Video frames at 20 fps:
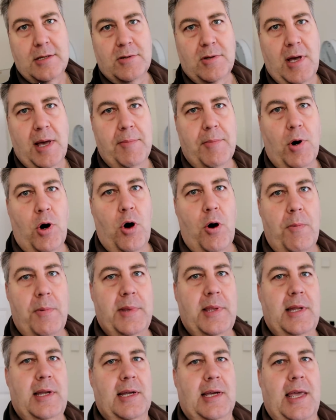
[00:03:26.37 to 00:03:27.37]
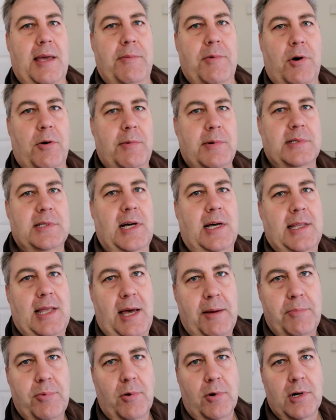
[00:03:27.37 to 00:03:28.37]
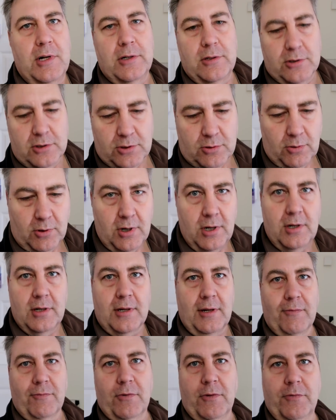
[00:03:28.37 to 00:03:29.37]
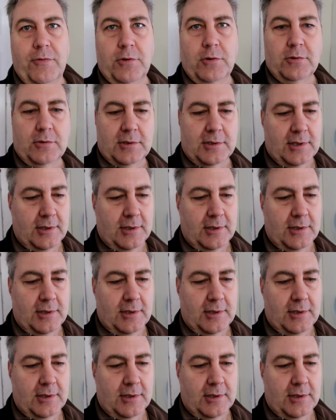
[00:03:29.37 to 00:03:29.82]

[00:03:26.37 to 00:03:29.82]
So I'm home, and then I came home and saw that poor little squirrel looking for food.